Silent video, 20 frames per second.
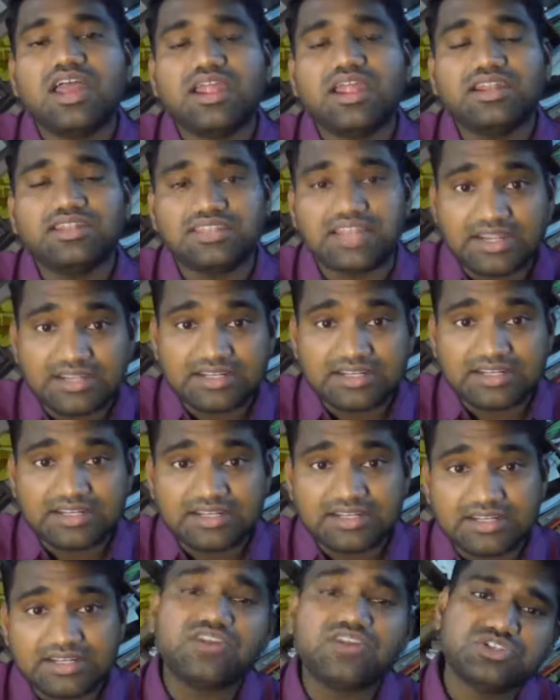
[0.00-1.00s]
In that
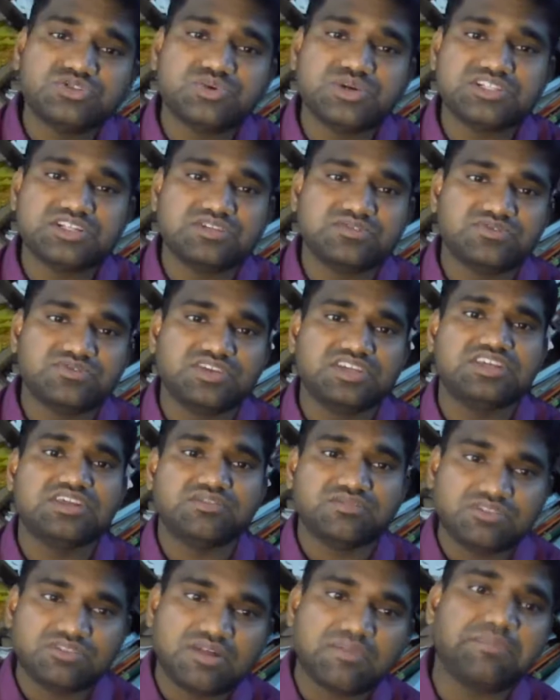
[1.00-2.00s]
kind of situations, we
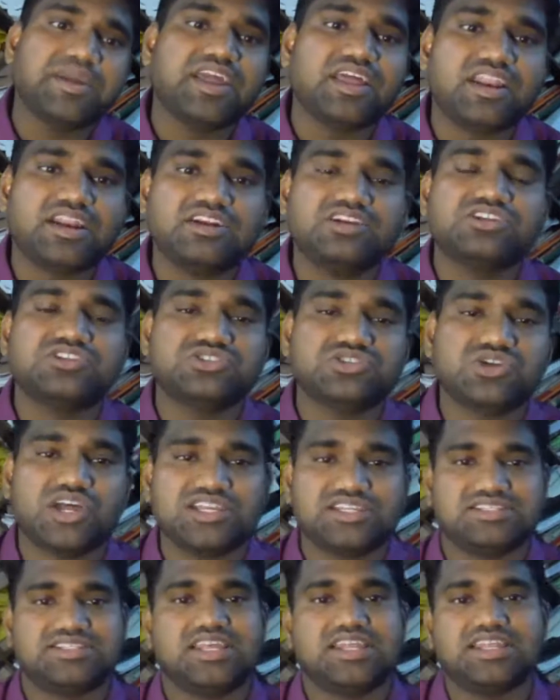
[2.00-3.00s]
give the parent a
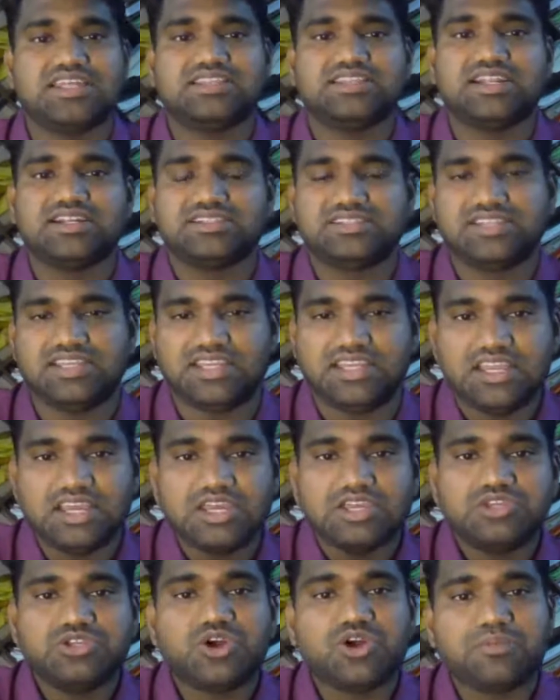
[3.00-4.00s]
choice, telling that, see,
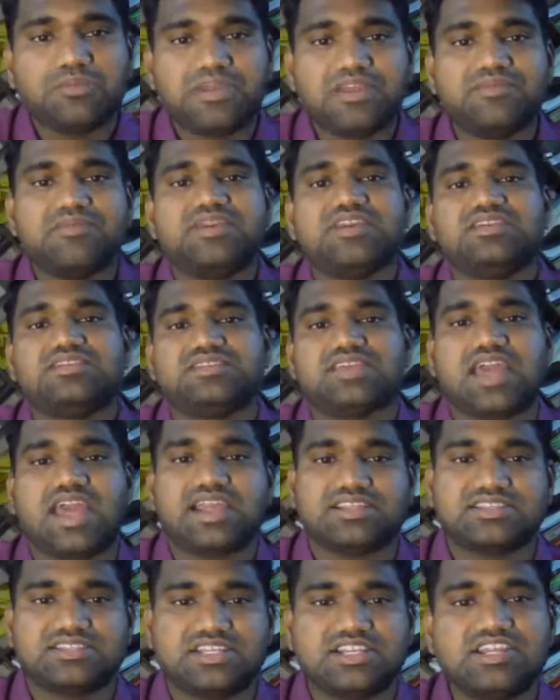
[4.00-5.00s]
your baby is
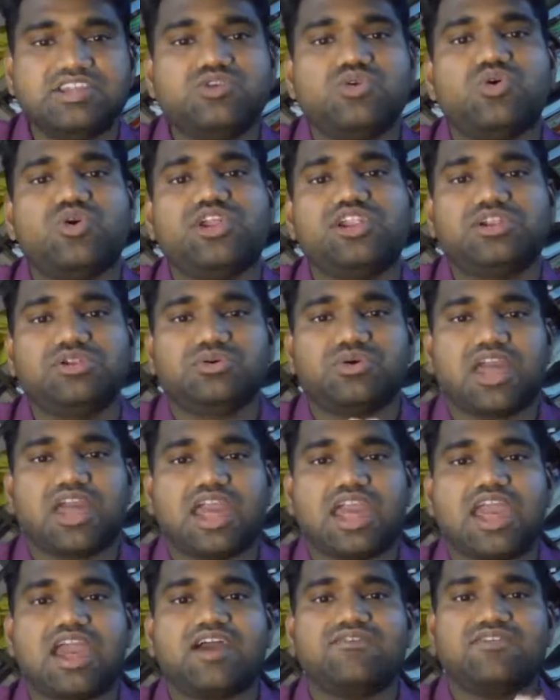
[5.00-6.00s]
actually going to
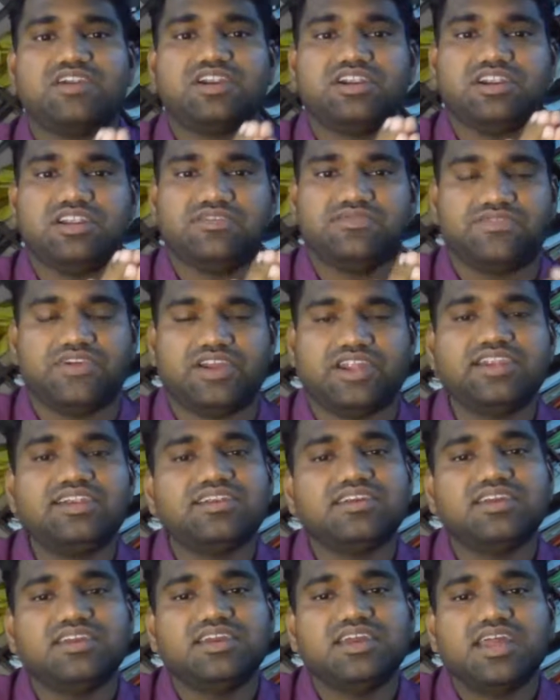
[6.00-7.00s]
have a
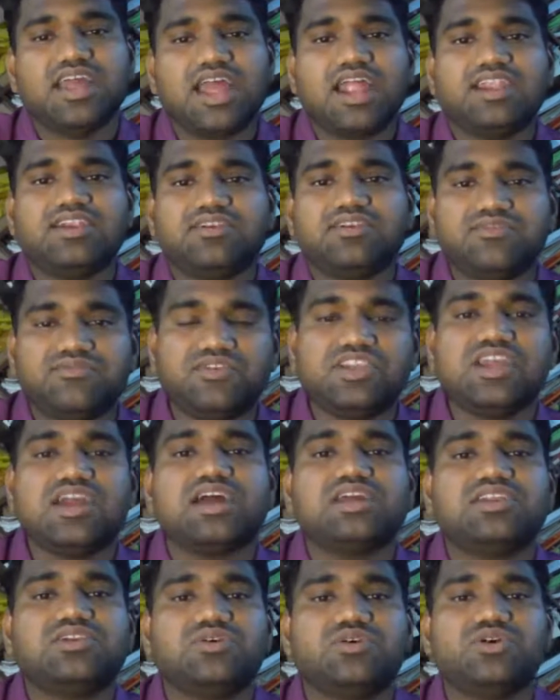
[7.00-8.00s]
defect, and we
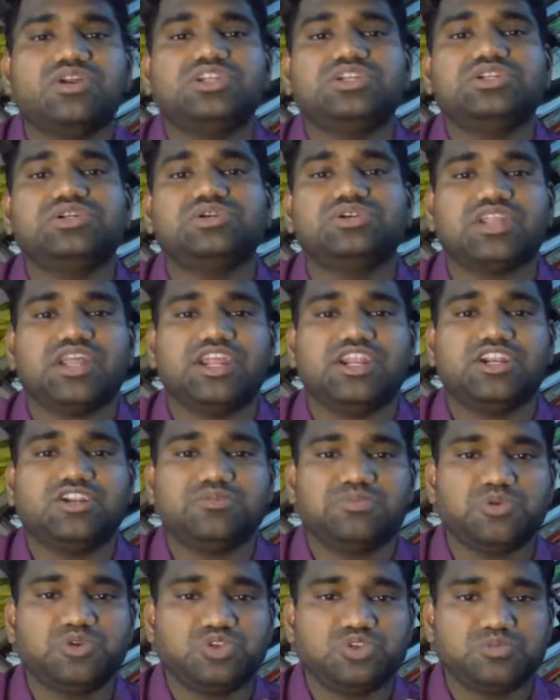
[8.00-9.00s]
are going to try
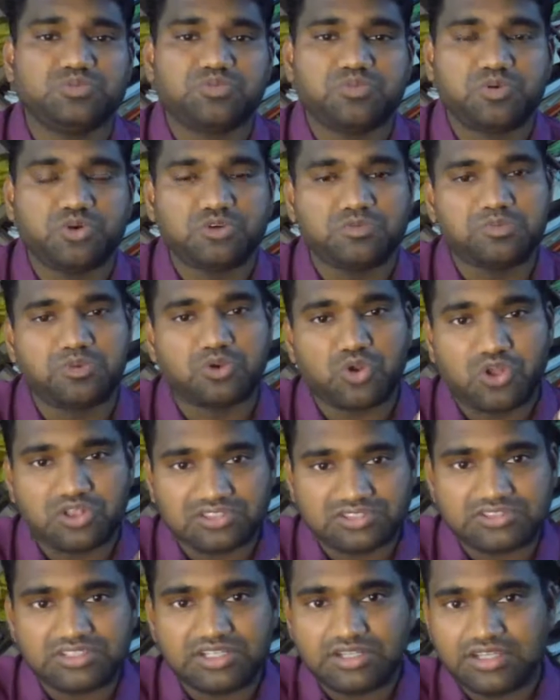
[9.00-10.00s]
to put
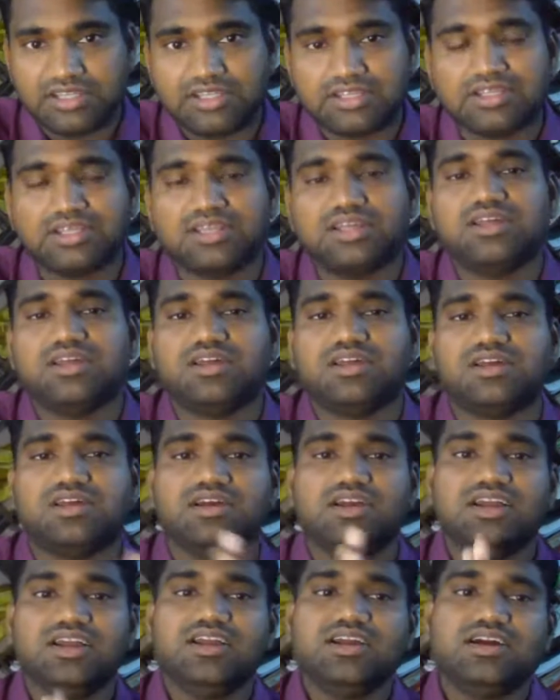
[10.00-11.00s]
prosthetic
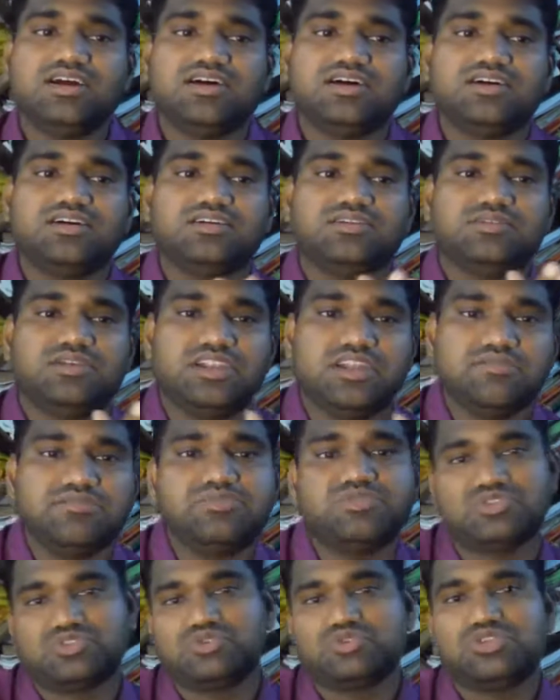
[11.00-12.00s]

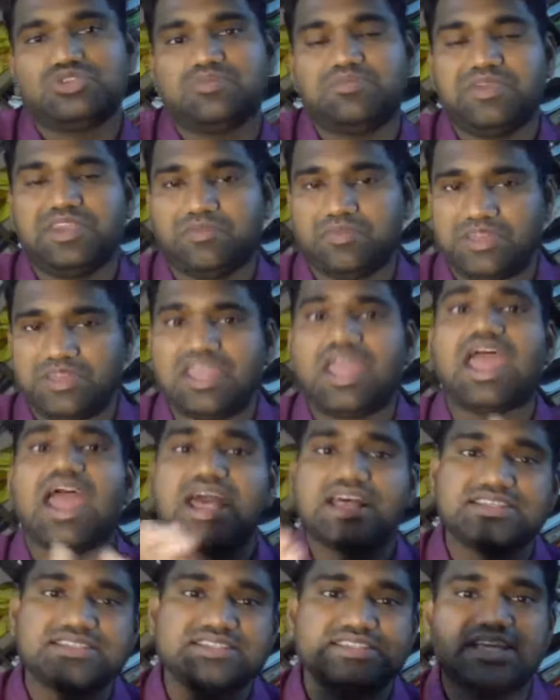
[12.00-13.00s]
limbs to the baby
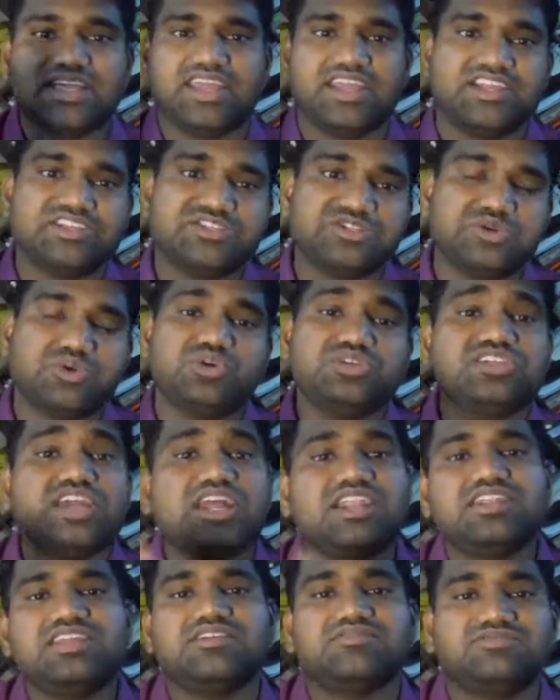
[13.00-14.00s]
as the age grows,
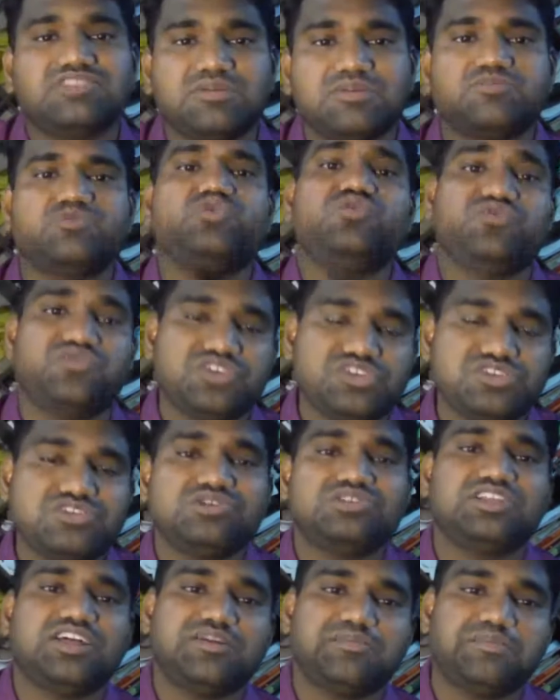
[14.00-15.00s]
and give them good
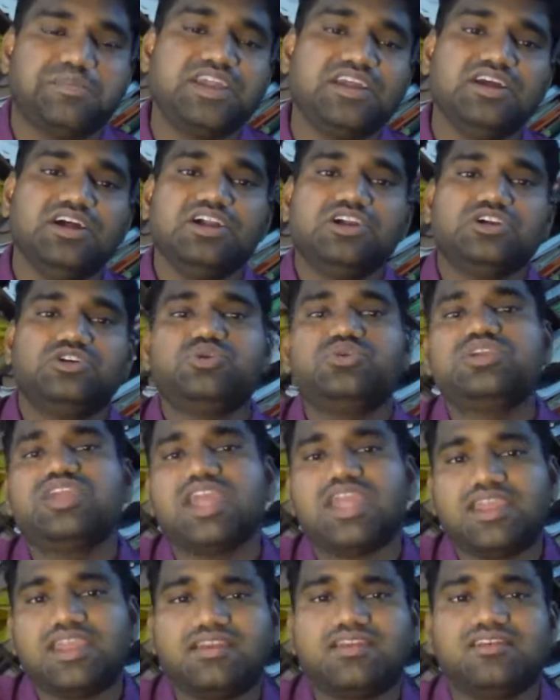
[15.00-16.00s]
physiotherapy to
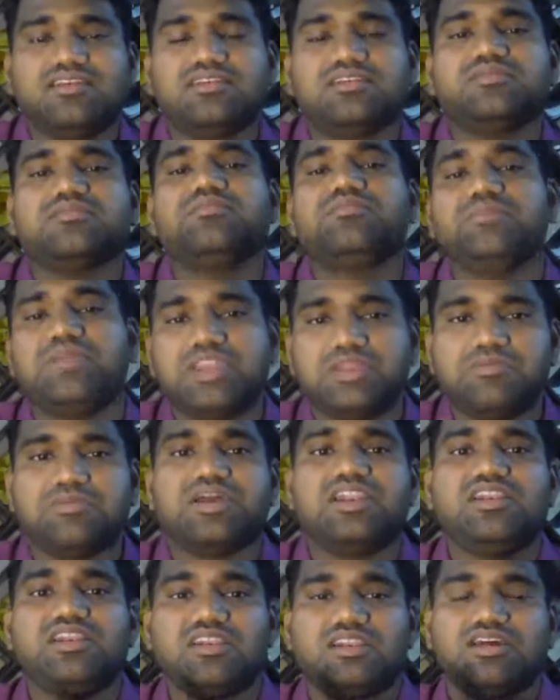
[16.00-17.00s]
gain
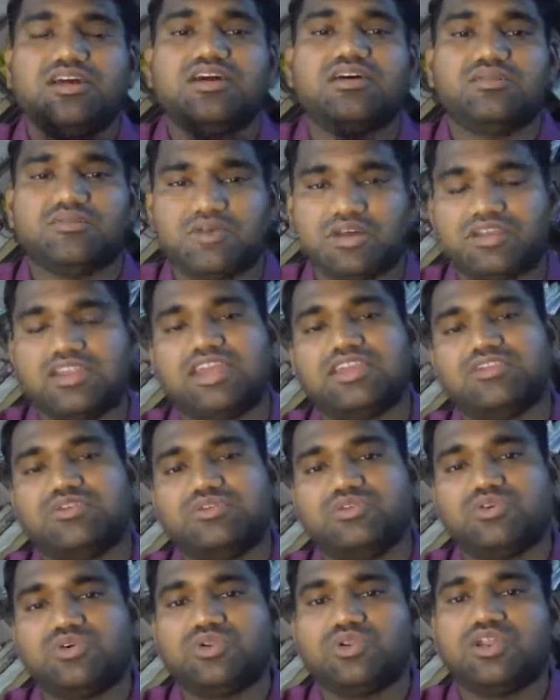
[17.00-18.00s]
minimal
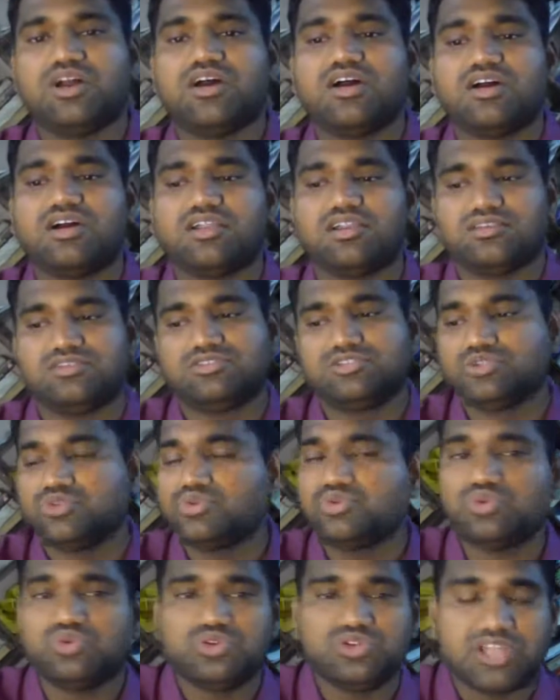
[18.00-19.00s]
to
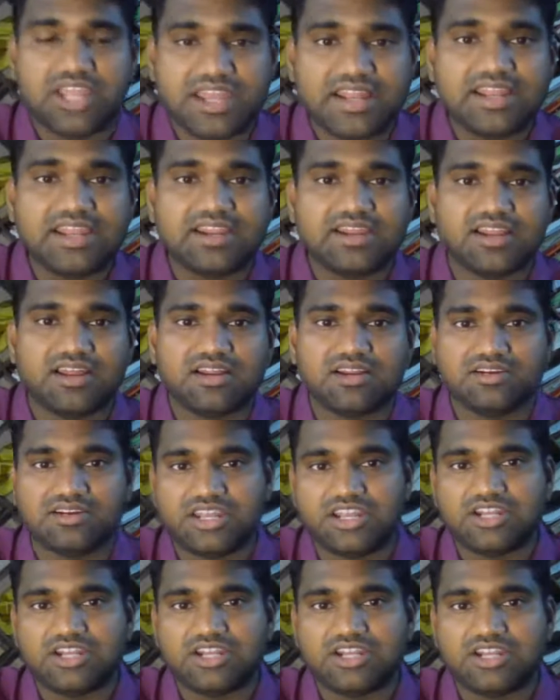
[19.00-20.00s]
do daily
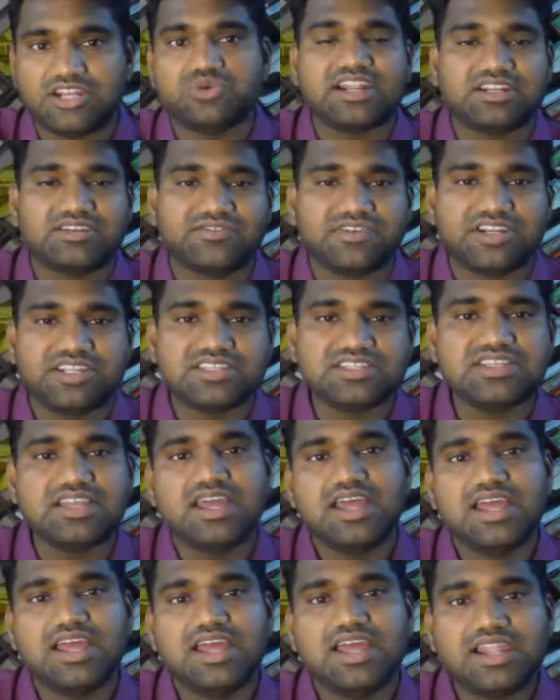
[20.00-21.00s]
day-to-day activities
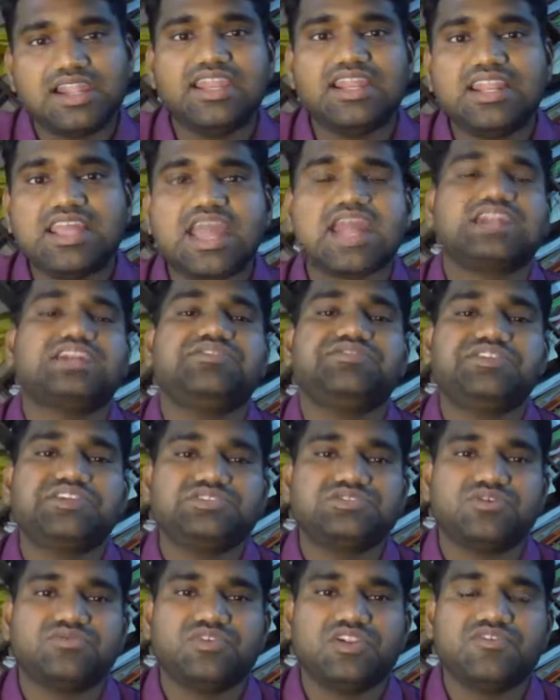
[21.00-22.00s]
and daily
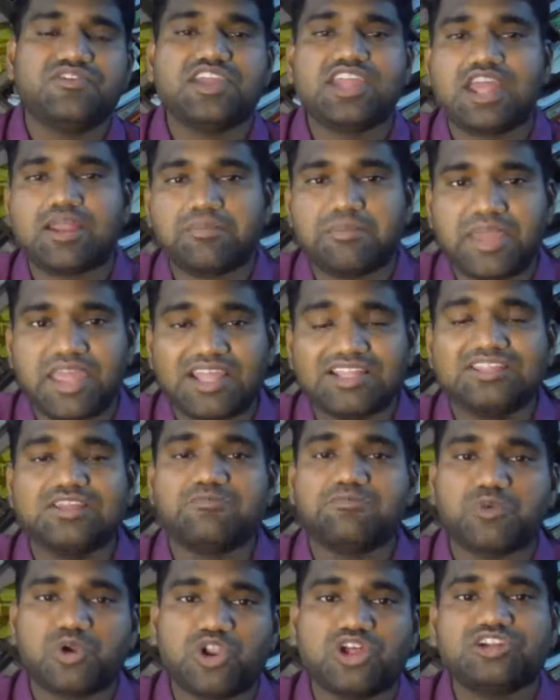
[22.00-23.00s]
activities of living, and make
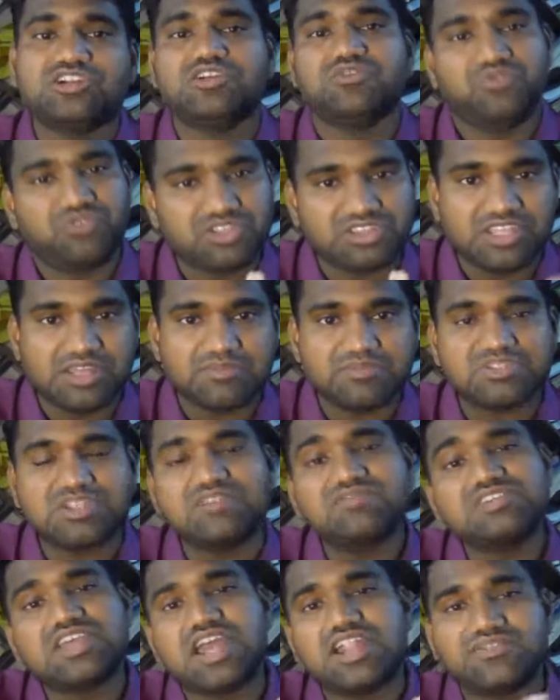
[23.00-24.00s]
them productive for
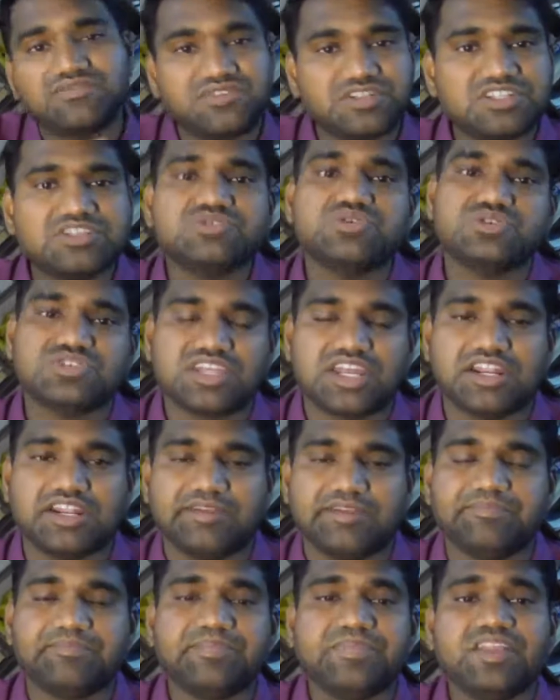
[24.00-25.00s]
themselves and for the
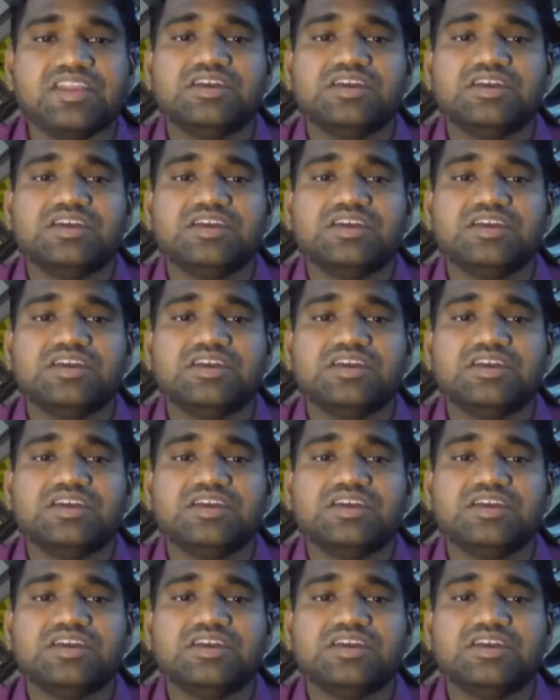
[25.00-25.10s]
society.